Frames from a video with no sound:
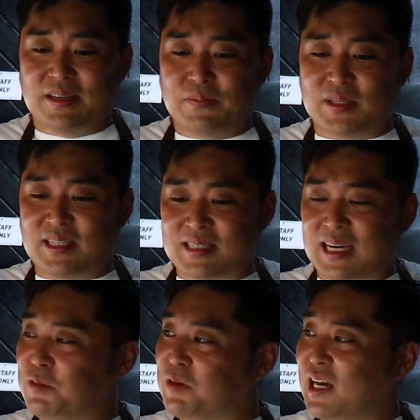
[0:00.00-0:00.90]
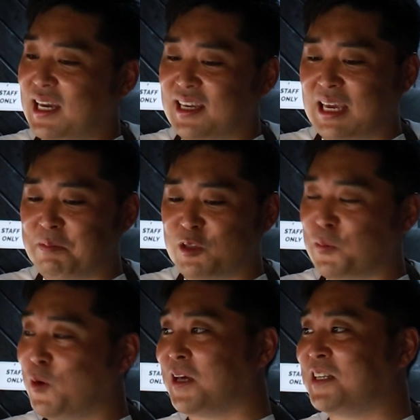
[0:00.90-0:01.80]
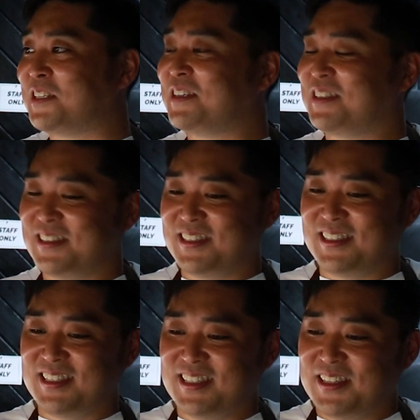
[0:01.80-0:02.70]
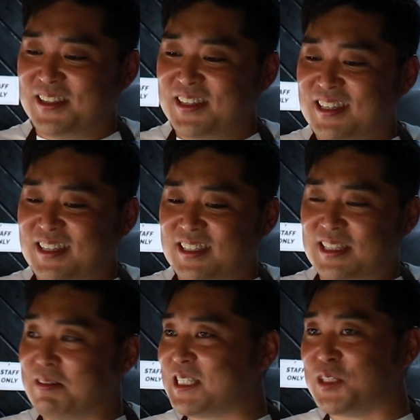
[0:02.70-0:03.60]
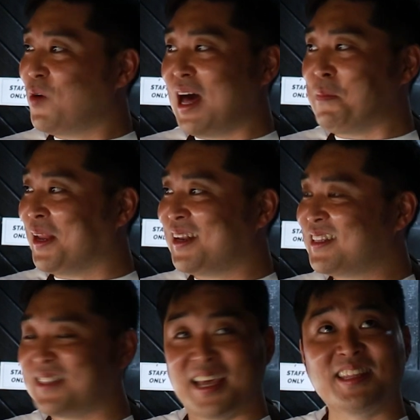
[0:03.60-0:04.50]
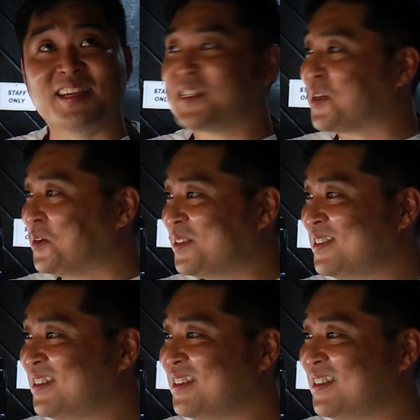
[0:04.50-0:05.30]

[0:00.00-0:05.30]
But this kind of guy came to Poland. There is no ramen 10 years ago.